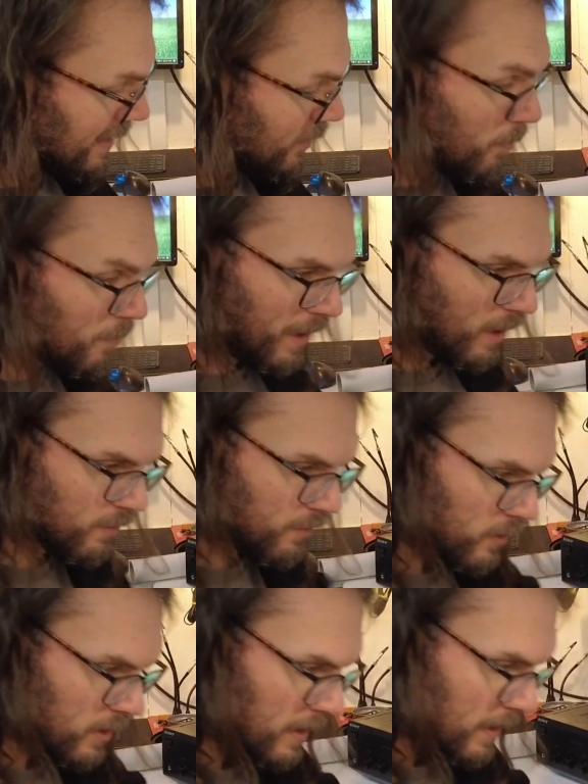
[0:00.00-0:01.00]
little belt
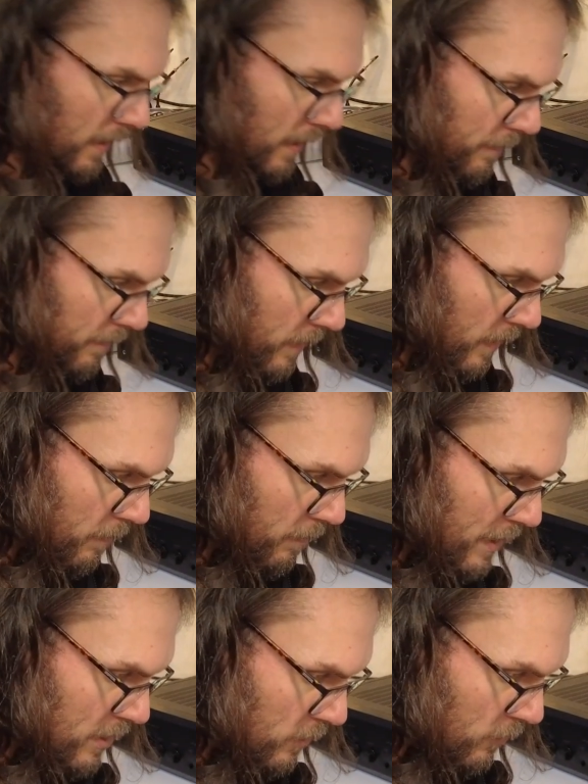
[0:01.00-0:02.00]
for the
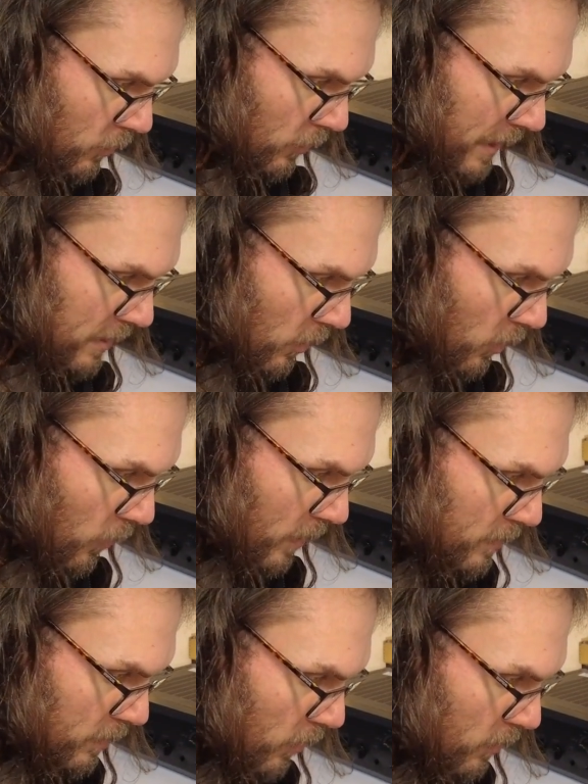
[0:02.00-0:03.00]
pitch control that's
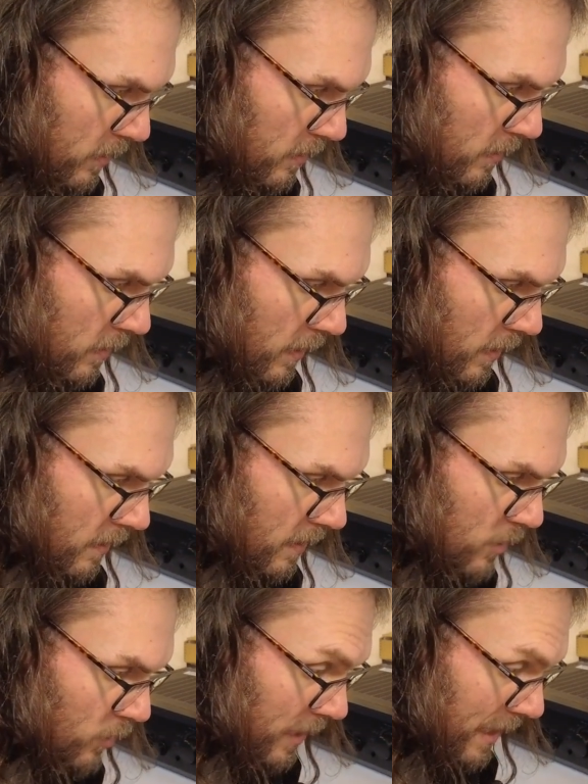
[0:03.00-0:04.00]
always broken.
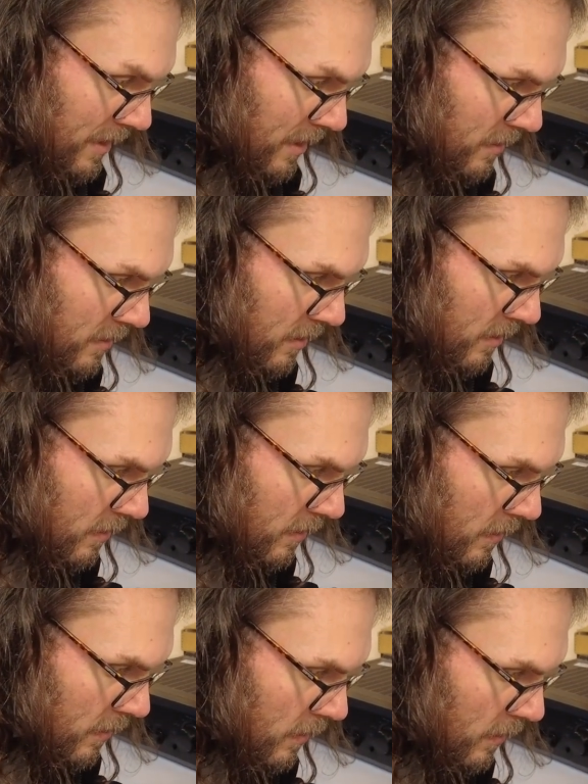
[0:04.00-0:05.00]
This one isn't,
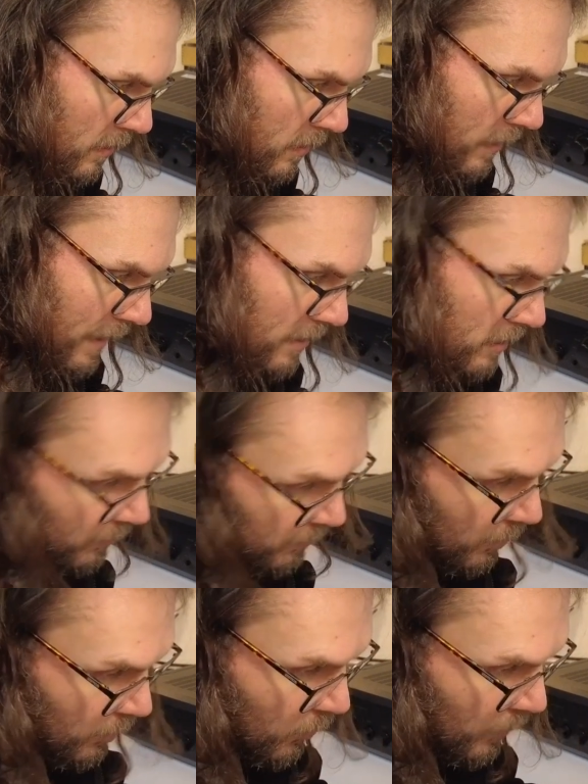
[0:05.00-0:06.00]
so that's not
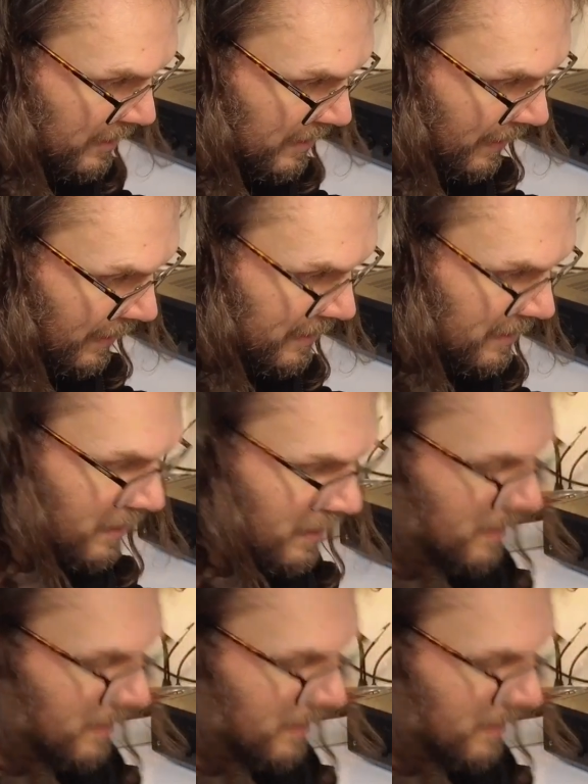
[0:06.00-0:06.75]
always then, I guess.